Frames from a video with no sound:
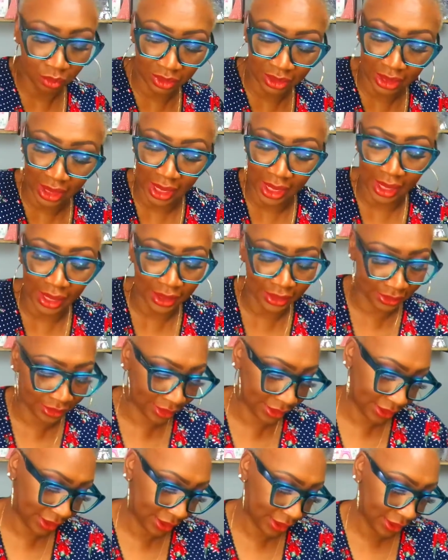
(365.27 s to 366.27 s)
we got
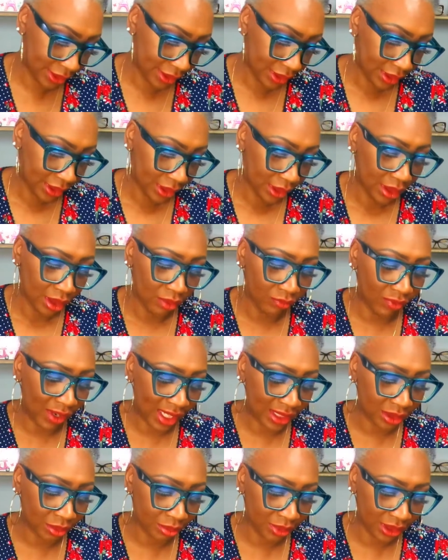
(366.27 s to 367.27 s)

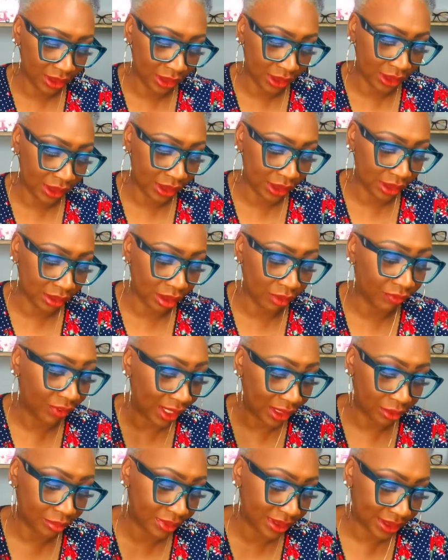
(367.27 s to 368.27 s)

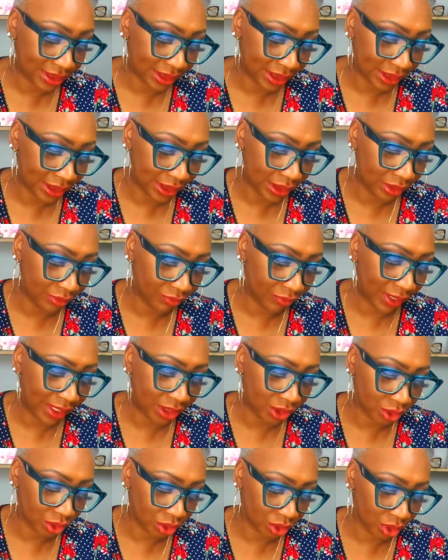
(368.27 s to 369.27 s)
vitamin C
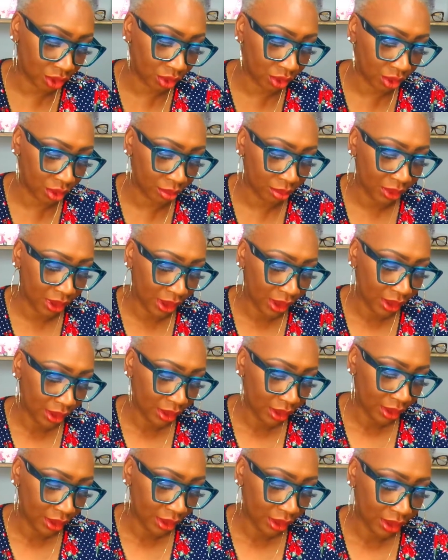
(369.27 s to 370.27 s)
facial serum,
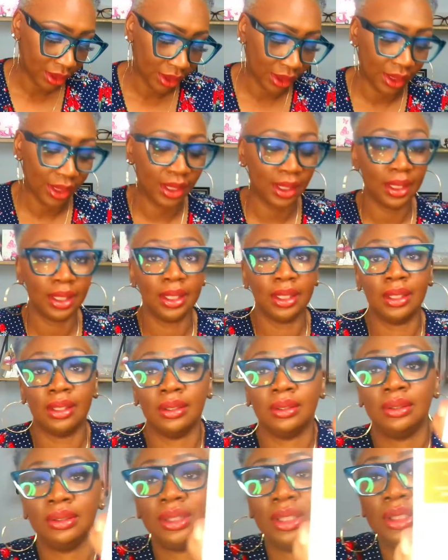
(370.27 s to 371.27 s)

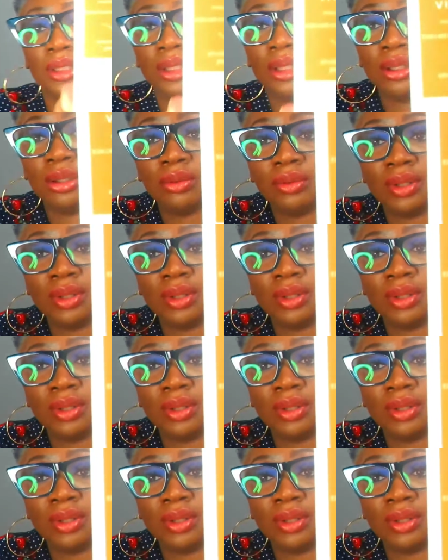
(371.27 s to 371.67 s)
and there you go